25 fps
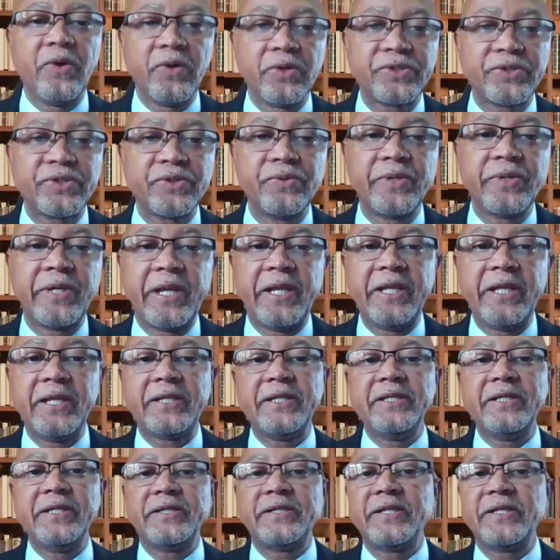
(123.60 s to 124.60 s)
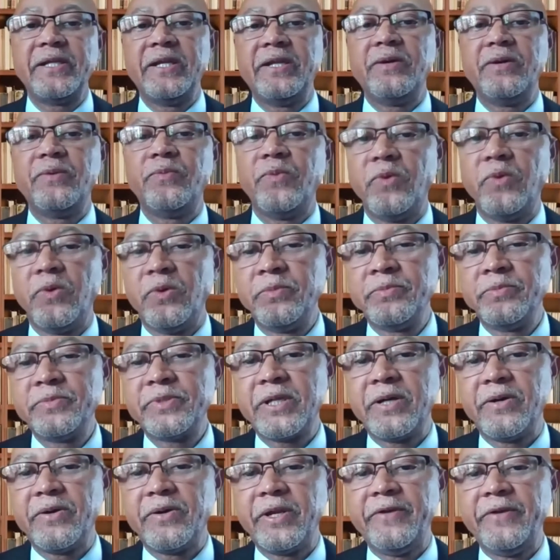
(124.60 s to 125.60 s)
Also greetings and a warm
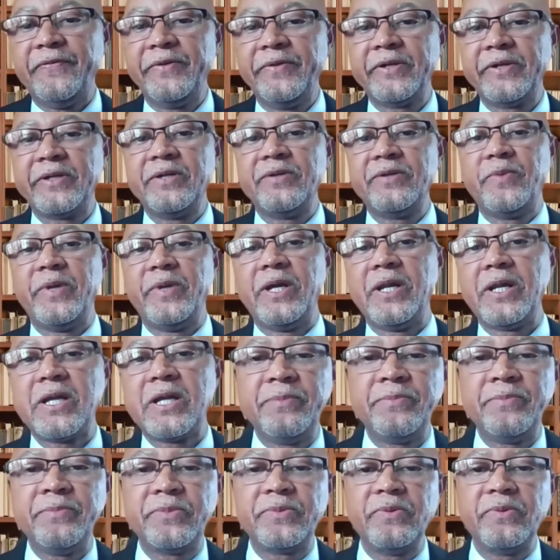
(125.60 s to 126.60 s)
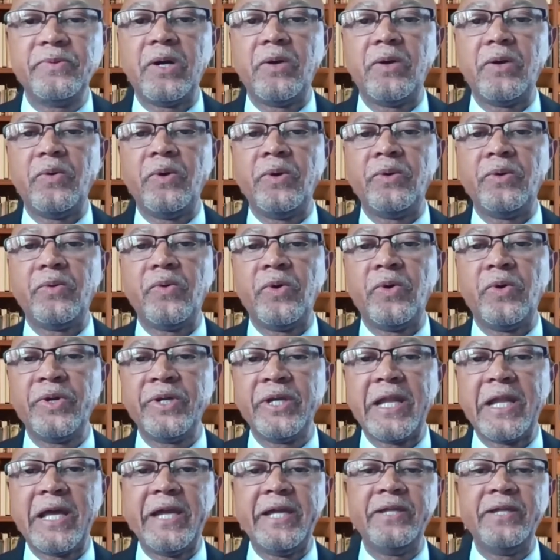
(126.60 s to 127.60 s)
South African welcome to our
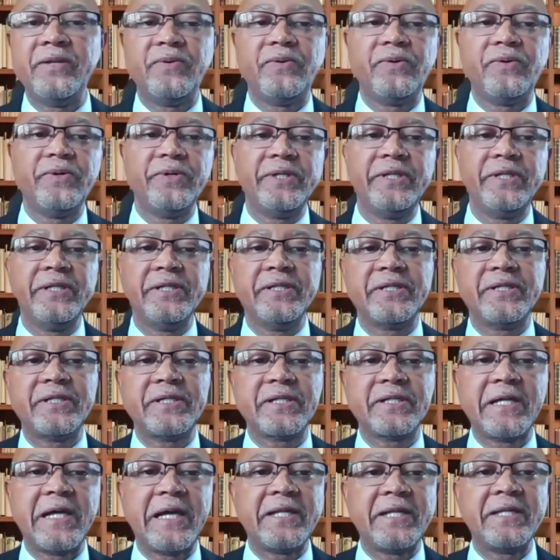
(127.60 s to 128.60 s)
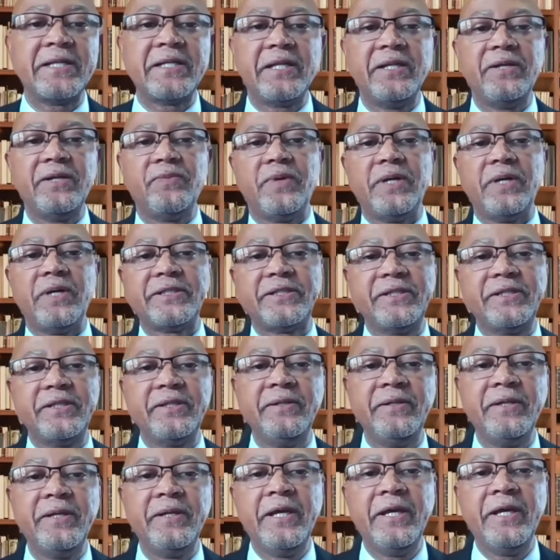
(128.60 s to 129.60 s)
online audience currently
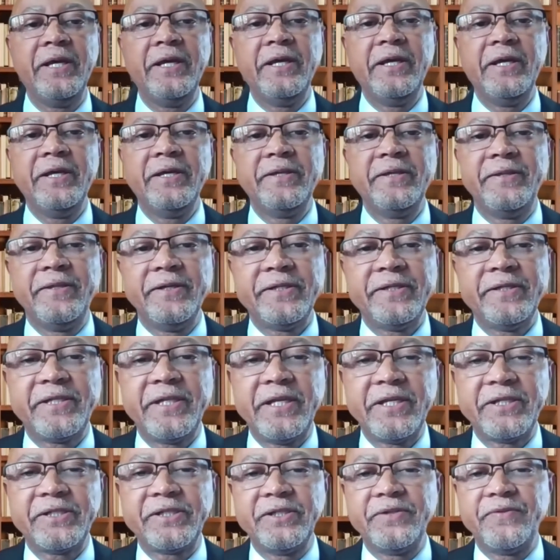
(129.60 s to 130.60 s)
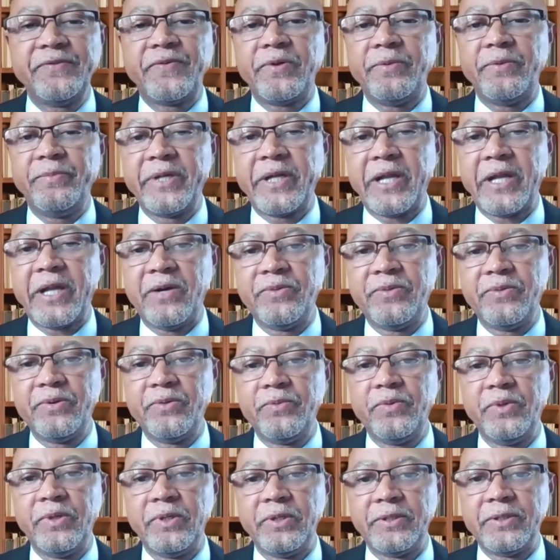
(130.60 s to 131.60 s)
watching this session from around
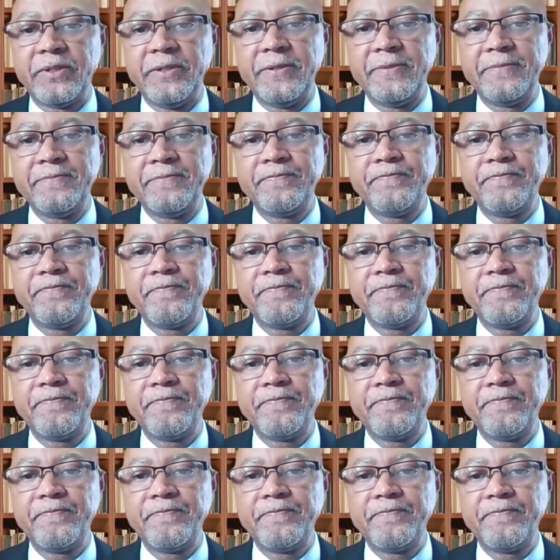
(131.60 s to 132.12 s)
the world.